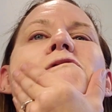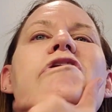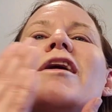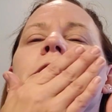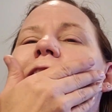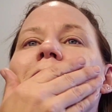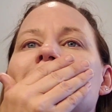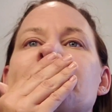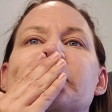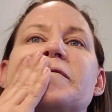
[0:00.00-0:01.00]
I get out
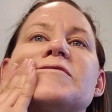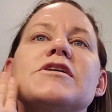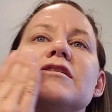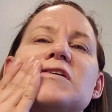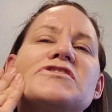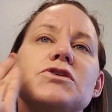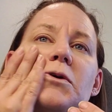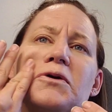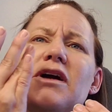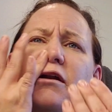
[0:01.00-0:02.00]
there, it's
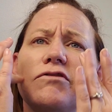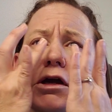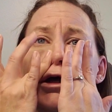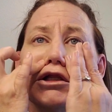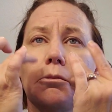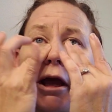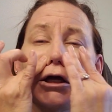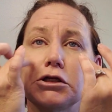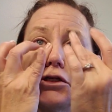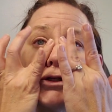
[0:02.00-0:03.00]
also kind of a color
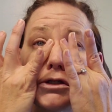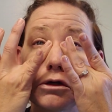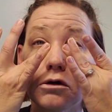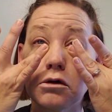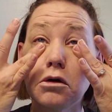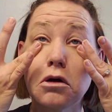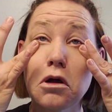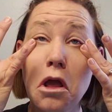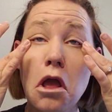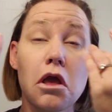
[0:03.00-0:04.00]
match. So
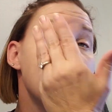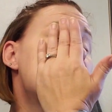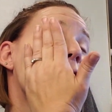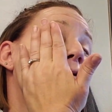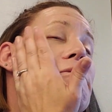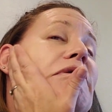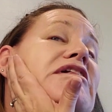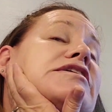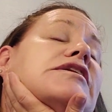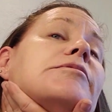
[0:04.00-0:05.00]
by
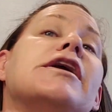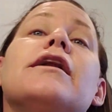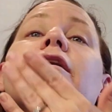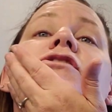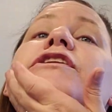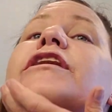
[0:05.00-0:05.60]
the time I get out to